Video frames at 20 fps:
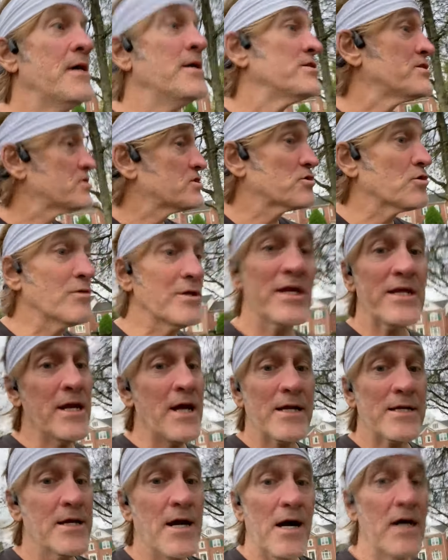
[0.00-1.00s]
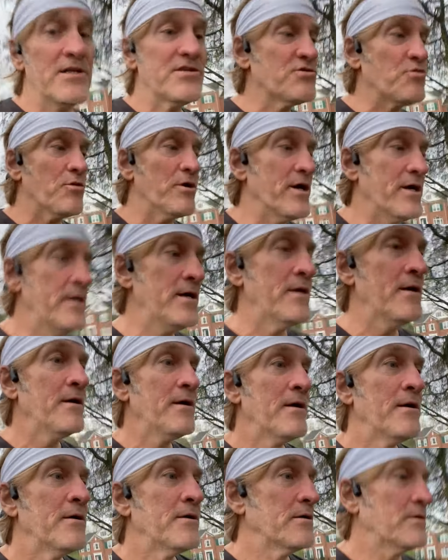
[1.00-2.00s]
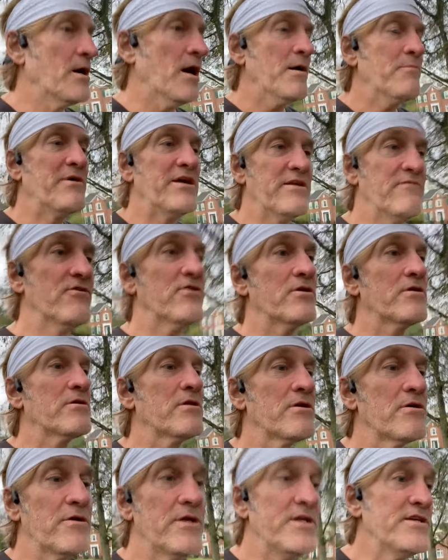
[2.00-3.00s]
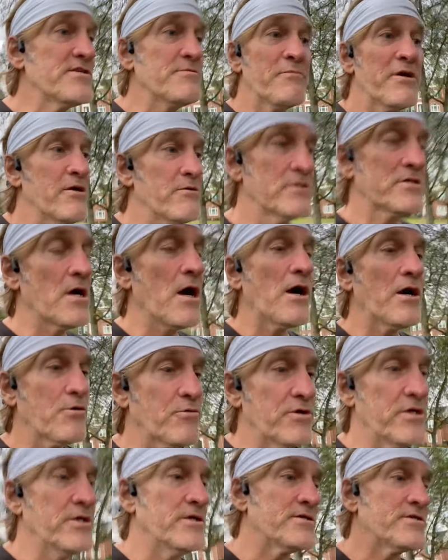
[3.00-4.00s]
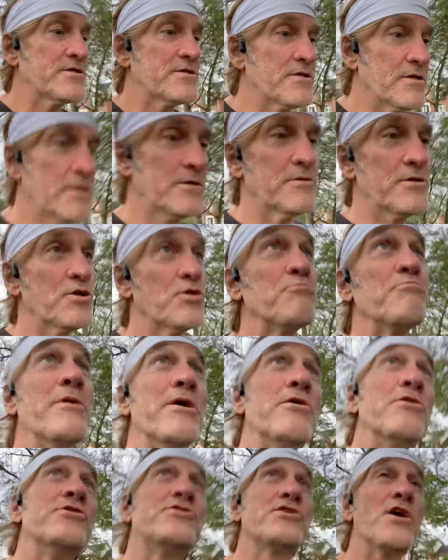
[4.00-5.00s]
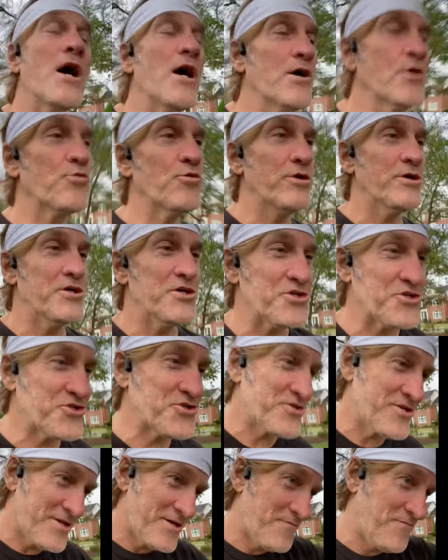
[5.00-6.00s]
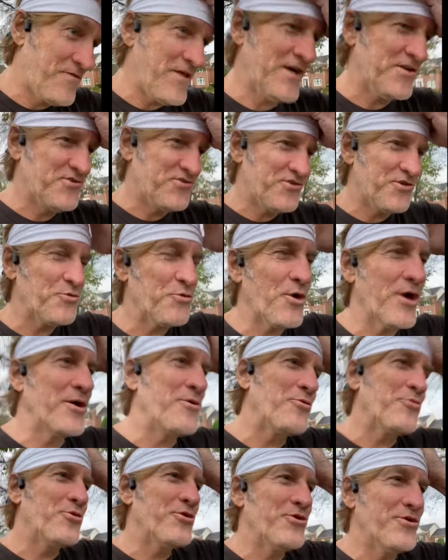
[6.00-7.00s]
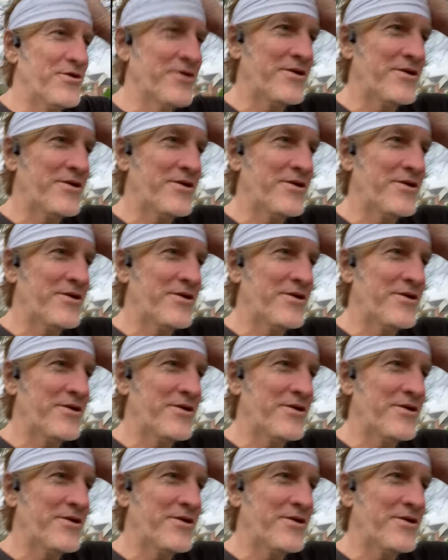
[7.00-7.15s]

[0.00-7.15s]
Certainly not God's way. God made it very clear he's a meritocratist. Meritocratist, if that's the right word.